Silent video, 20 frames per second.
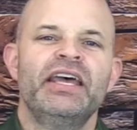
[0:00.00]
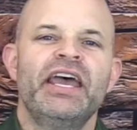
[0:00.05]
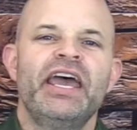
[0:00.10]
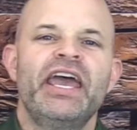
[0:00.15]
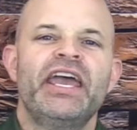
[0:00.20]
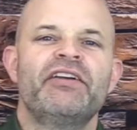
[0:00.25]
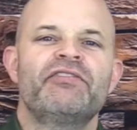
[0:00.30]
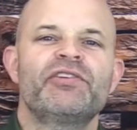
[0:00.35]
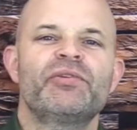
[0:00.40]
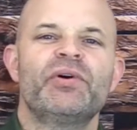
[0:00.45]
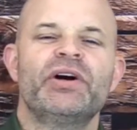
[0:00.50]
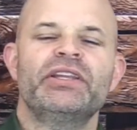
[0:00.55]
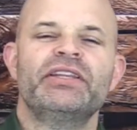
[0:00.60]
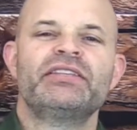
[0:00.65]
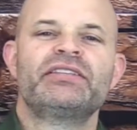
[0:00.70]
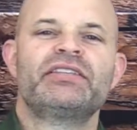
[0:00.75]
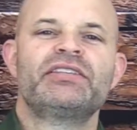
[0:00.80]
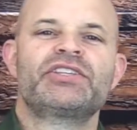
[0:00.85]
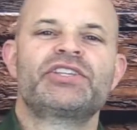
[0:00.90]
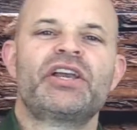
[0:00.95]
Hey everyone,
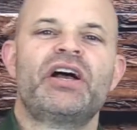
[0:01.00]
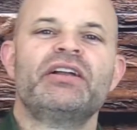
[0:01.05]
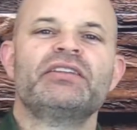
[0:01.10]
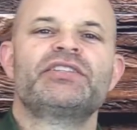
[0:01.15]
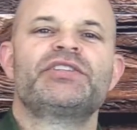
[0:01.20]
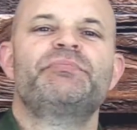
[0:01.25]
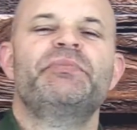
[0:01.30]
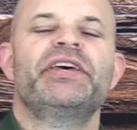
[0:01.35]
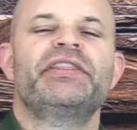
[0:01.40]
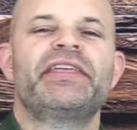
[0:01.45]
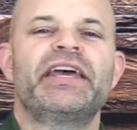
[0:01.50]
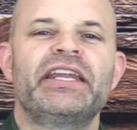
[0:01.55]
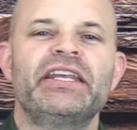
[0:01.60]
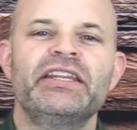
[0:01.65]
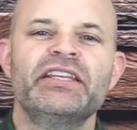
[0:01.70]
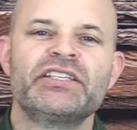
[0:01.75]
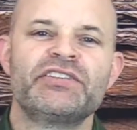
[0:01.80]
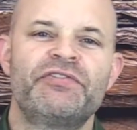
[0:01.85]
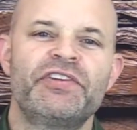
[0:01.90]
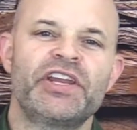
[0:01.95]
this is Sean Smith, and in
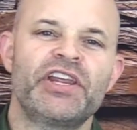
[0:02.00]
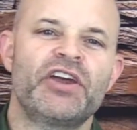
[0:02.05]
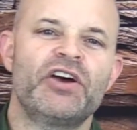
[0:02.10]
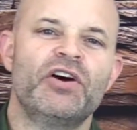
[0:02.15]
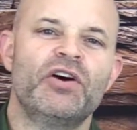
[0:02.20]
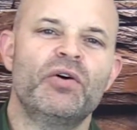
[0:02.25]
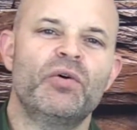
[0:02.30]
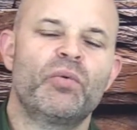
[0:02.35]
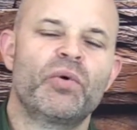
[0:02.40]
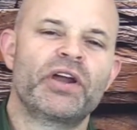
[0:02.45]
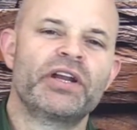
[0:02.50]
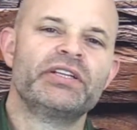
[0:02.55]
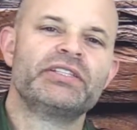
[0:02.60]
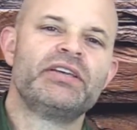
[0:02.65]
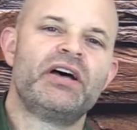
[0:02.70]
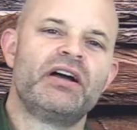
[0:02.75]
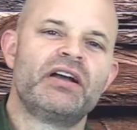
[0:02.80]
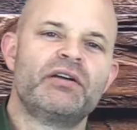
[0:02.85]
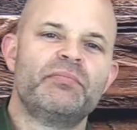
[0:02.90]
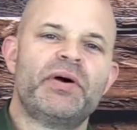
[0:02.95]
this video, we're going to
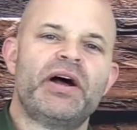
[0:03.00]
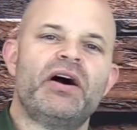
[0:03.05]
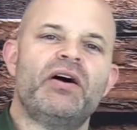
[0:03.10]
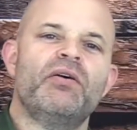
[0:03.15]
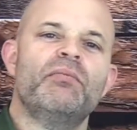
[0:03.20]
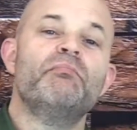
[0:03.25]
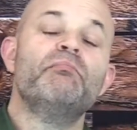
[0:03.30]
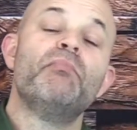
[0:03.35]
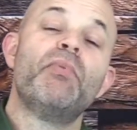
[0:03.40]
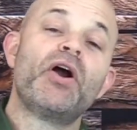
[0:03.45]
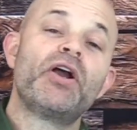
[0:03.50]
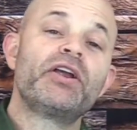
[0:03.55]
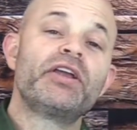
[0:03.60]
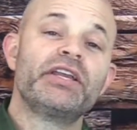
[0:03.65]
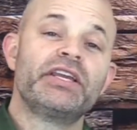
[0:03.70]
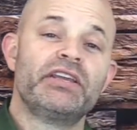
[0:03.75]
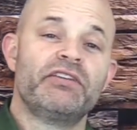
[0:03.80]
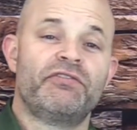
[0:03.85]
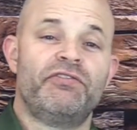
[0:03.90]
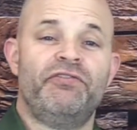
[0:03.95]
talk about
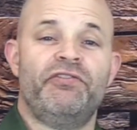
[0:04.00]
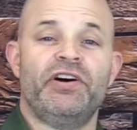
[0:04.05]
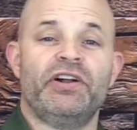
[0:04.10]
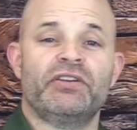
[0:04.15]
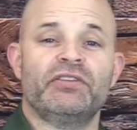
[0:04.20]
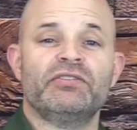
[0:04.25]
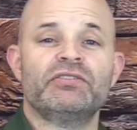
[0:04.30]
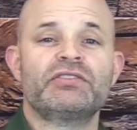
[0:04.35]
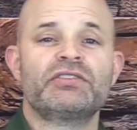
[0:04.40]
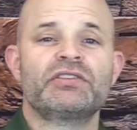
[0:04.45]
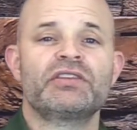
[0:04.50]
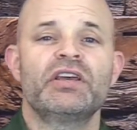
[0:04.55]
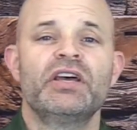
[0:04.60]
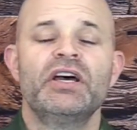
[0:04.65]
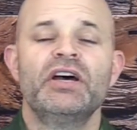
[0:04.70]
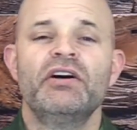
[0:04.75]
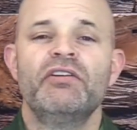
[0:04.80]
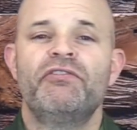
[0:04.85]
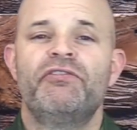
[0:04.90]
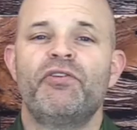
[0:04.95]
marketing funnels
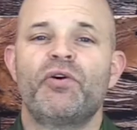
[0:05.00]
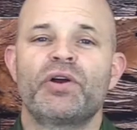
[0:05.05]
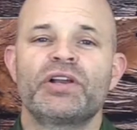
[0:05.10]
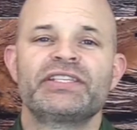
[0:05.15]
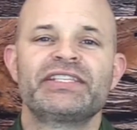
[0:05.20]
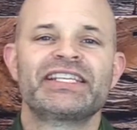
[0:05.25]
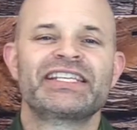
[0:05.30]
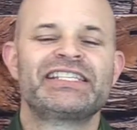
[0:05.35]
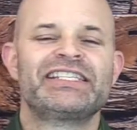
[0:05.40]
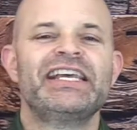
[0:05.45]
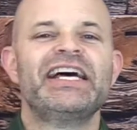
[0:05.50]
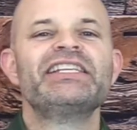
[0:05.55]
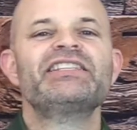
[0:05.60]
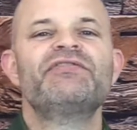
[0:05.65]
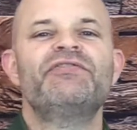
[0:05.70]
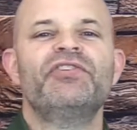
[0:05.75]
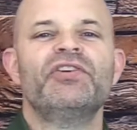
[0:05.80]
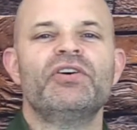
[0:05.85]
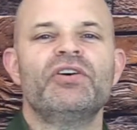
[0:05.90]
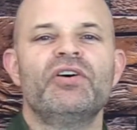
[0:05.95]
for a
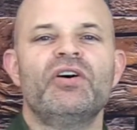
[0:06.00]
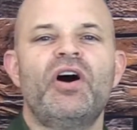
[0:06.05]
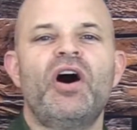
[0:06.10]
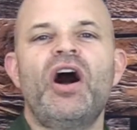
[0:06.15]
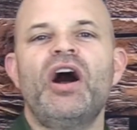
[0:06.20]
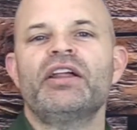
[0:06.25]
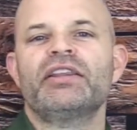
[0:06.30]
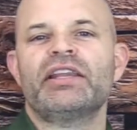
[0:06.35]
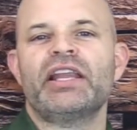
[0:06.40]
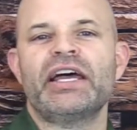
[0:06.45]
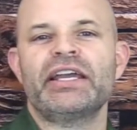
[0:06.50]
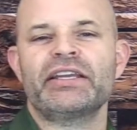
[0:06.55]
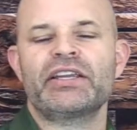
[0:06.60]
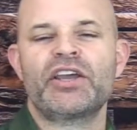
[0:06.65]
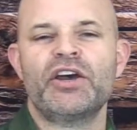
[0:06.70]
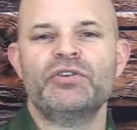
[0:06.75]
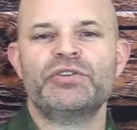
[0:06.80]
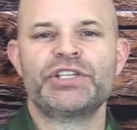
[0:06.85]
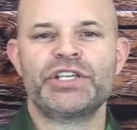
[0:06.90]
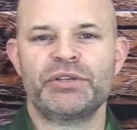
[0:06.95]
successful online
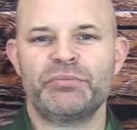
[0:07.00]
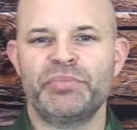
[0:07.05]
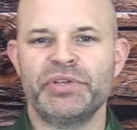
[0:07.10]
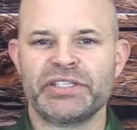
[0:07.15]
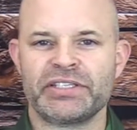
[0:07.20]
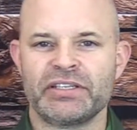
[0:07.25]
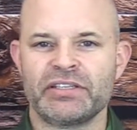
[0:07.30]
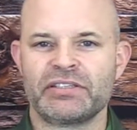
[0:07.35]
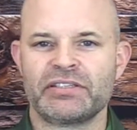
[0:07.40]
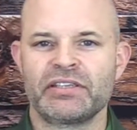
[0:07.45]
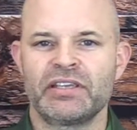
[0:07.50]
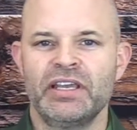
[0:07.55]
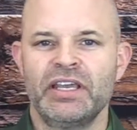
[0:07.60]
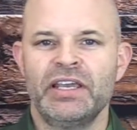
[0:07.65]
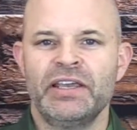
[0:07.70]
coaching business.